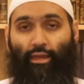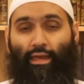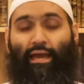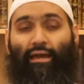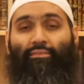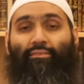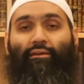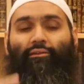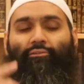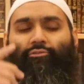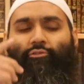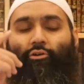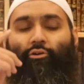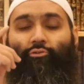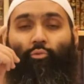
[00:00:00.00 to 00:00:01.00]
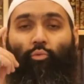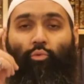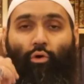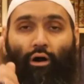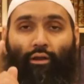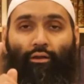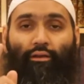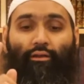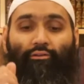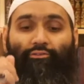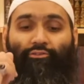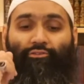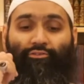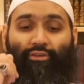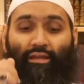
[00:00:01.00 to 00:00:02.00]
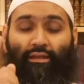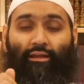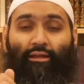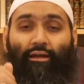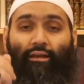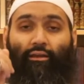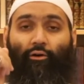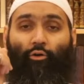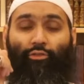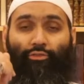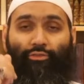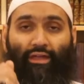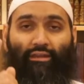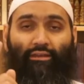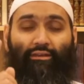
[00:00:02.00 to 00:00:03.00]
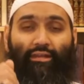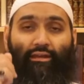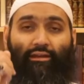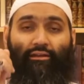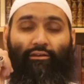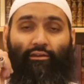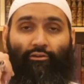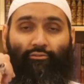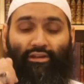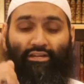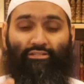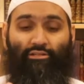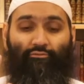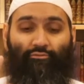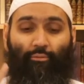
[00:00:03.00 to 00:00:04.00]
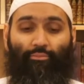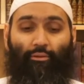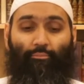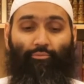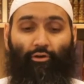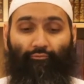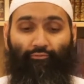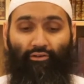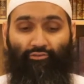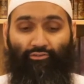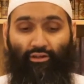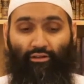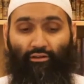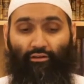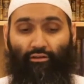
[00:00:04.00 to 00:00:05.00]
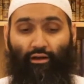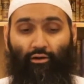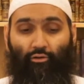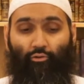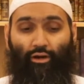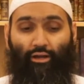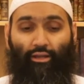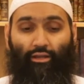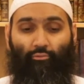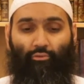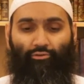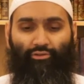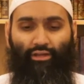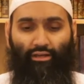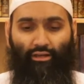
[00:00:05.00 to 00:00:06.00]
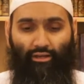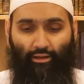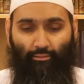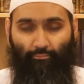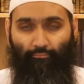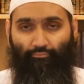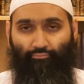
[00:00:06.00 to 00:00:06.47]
And there is not one single authentic narration from the Prophet sallallahu alaihi wasallam